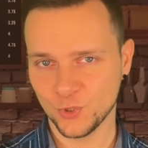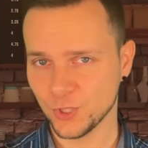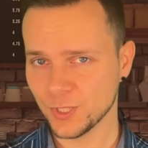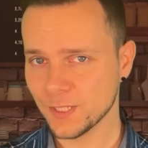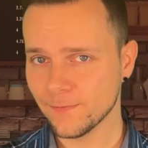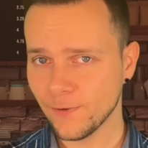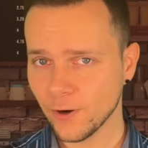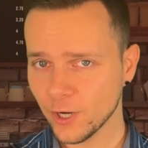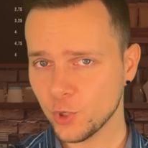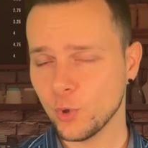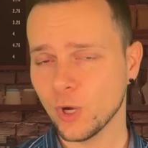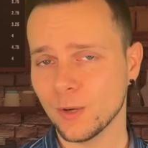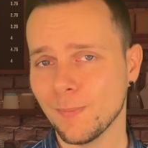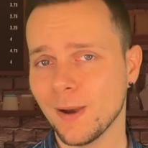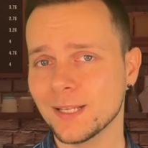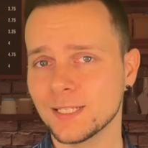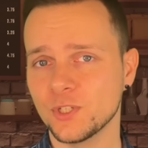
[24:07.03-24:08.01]
Just a very
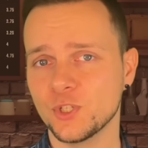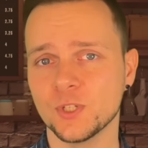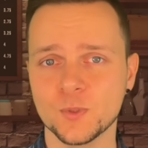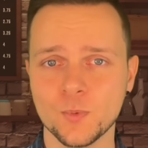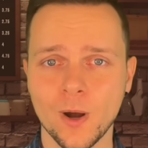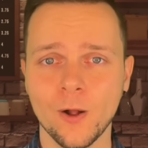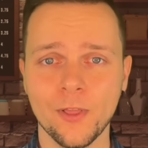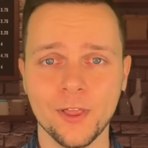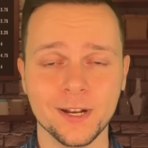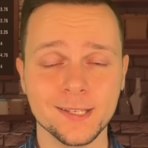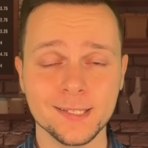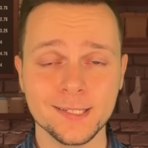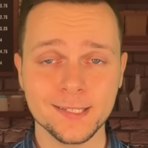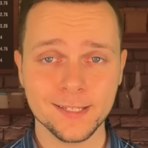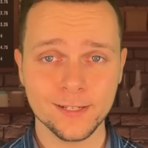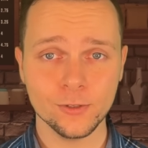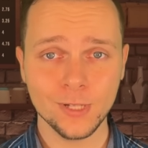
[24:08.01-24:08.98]
quick message as well that I
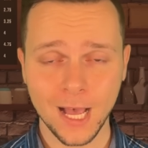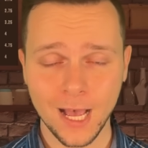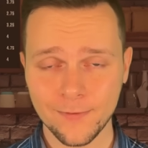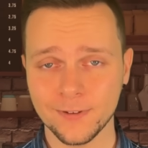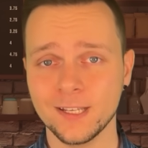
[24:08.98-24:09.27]
still have